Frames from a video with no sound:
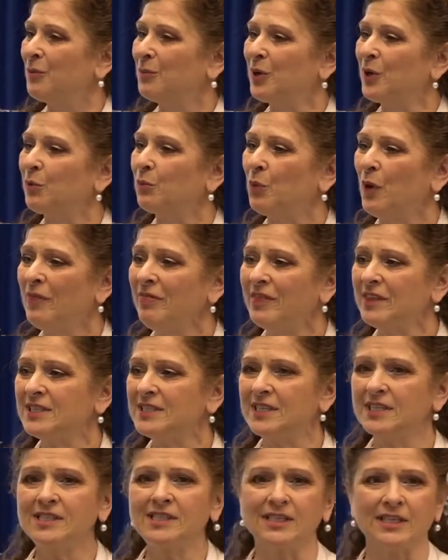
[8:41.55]
but it went the
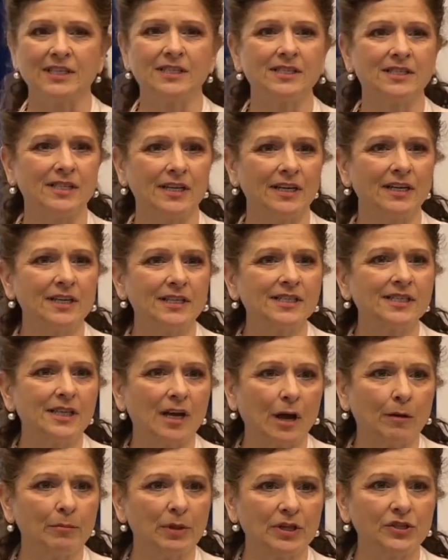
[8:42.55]
distance in
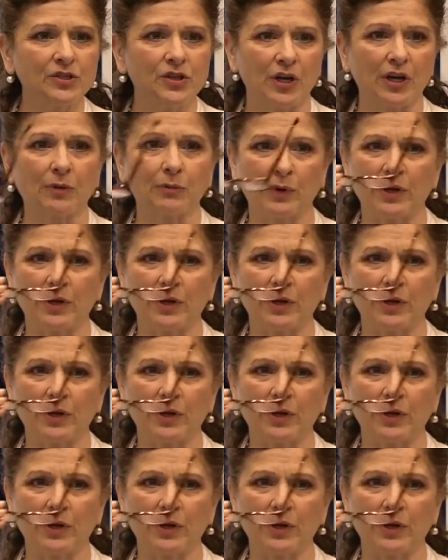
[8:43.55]
establishing